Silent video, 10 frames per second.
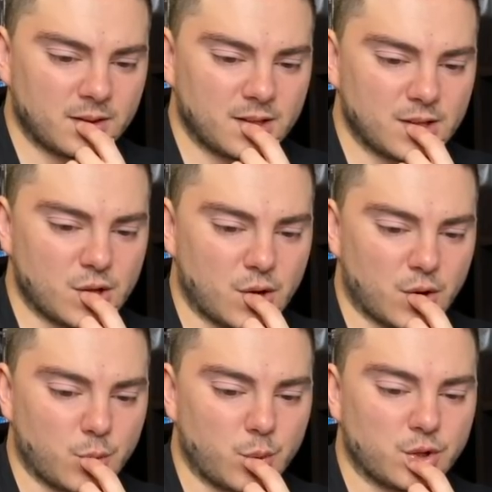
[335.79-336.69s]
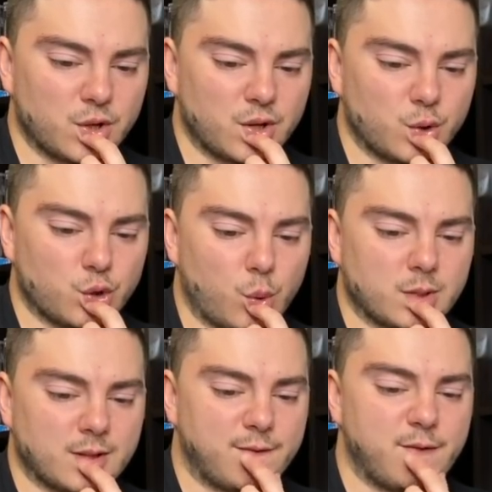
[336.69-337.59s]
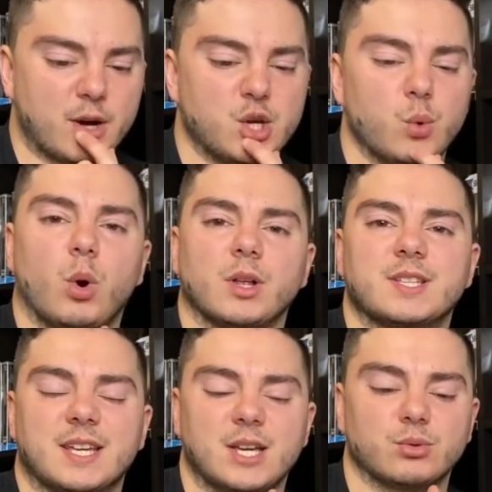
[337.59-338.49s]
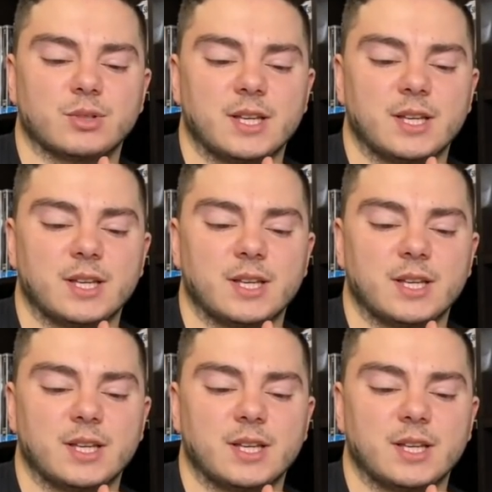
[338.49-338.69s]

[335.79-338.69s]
No, I don't know where the fuck you wanted to kill Nico.